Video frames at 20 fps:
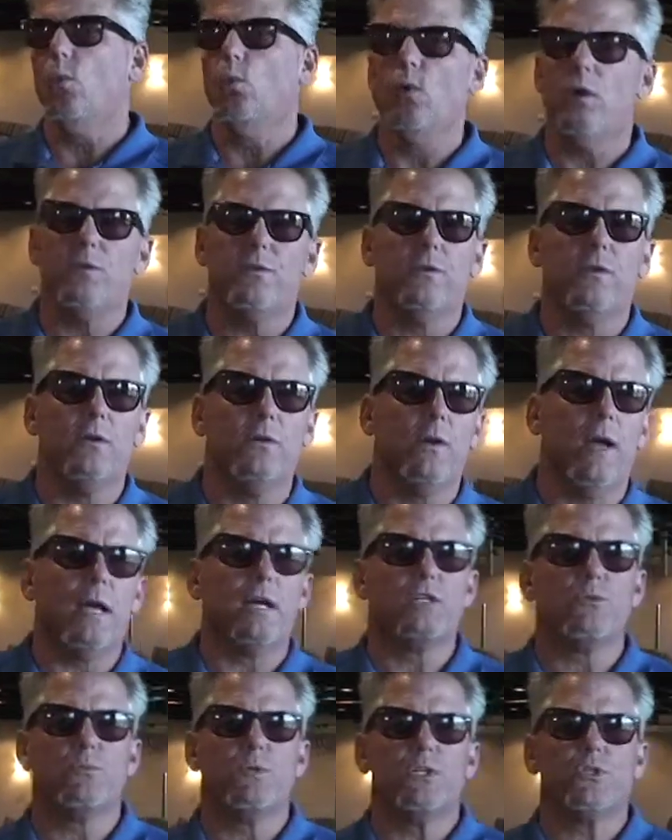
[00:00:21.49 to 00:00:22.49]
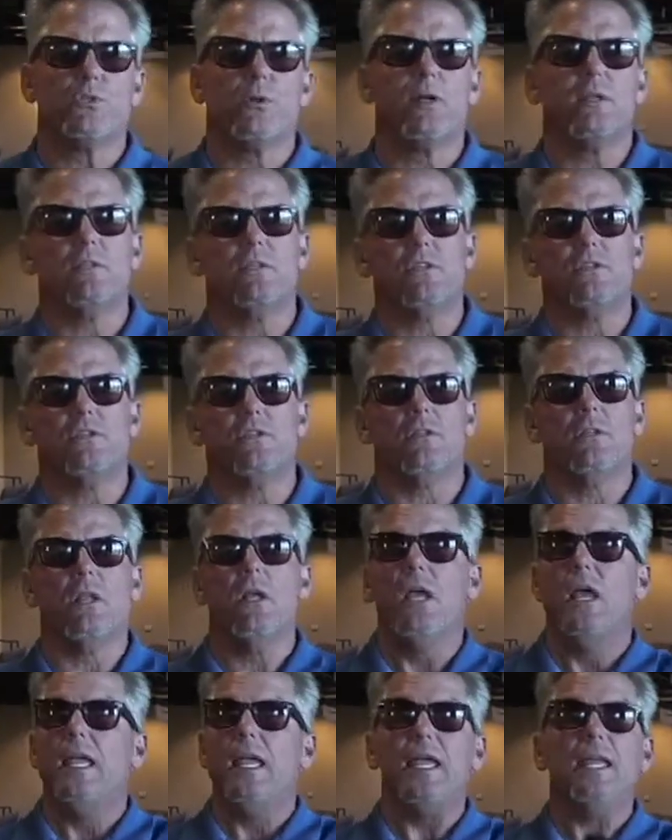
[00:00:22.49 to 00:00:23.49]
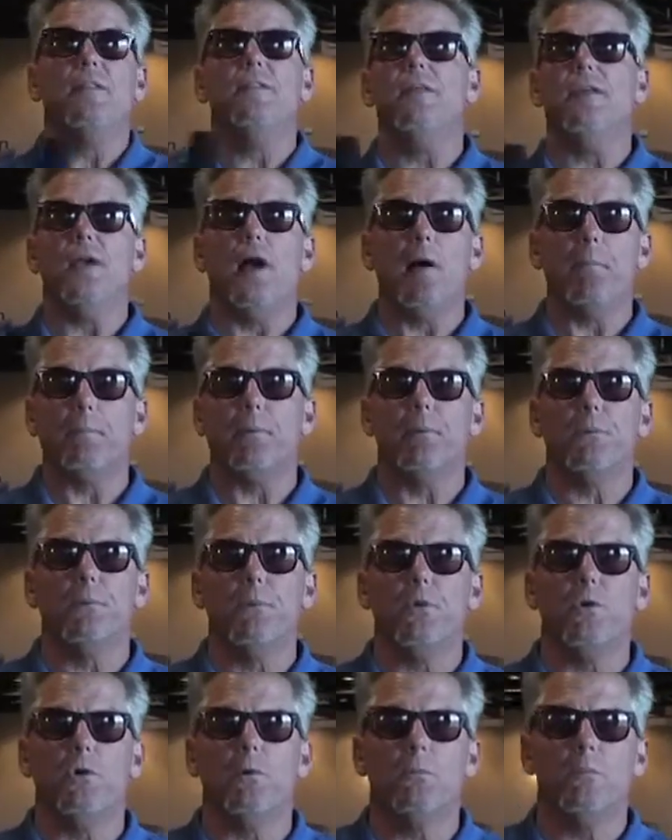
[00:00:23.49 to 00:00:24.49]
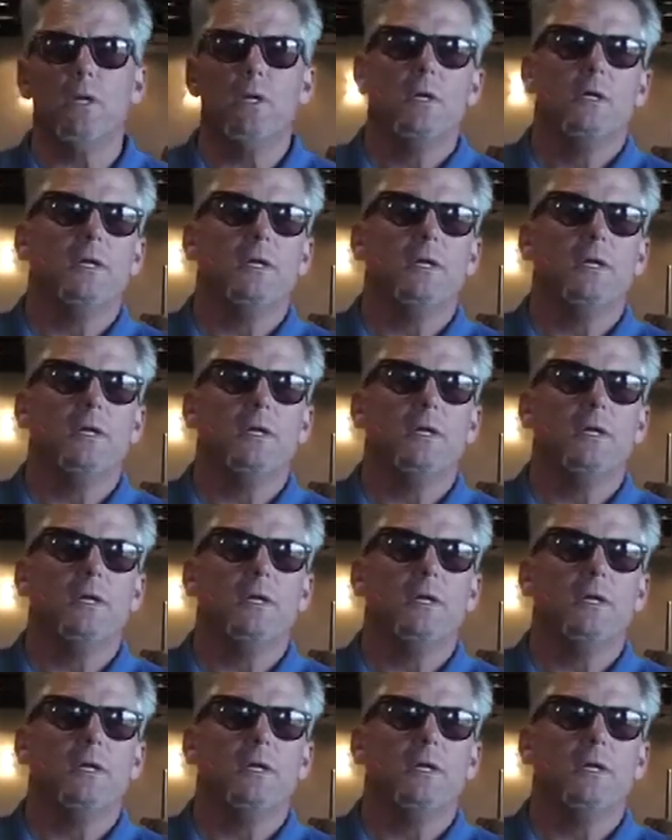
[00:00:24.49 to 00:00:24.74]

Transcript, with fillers: with you as we transition in the upper room.